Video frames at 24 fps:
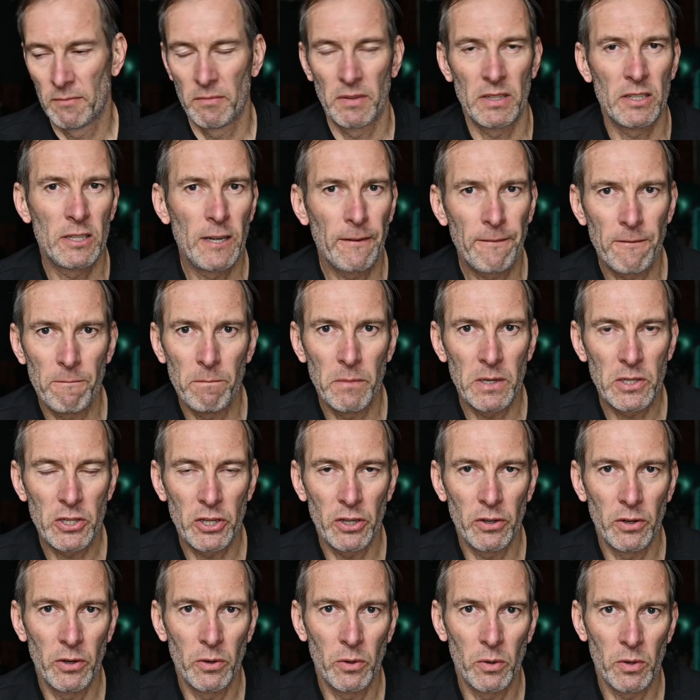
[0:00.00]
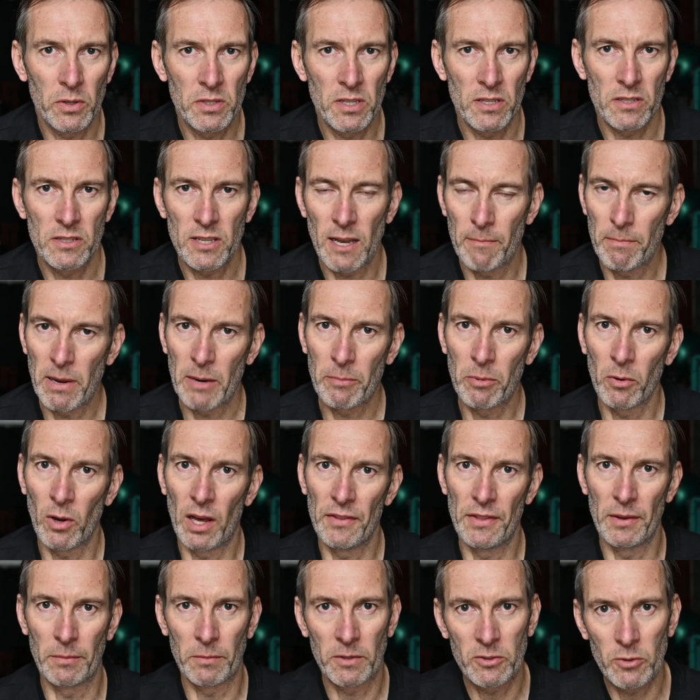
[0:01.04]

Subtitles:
different materials. Some people like them